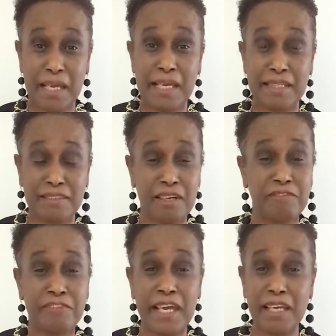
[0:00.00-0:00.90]
is
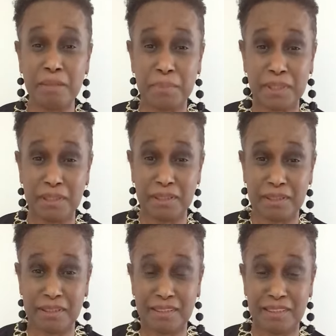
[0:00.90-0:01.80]
available
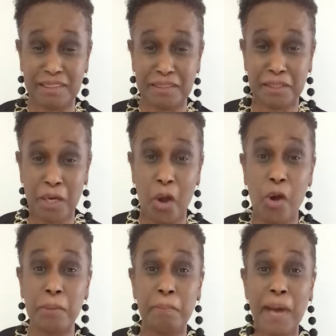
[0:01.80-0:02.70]

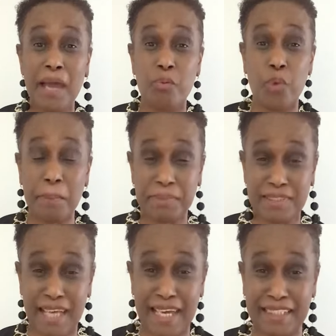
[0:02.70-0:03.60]
on my
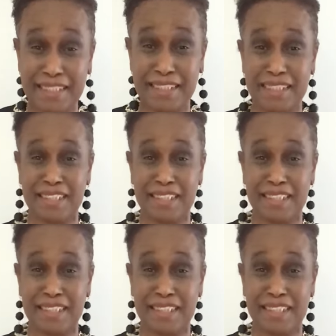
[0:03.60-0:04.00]
website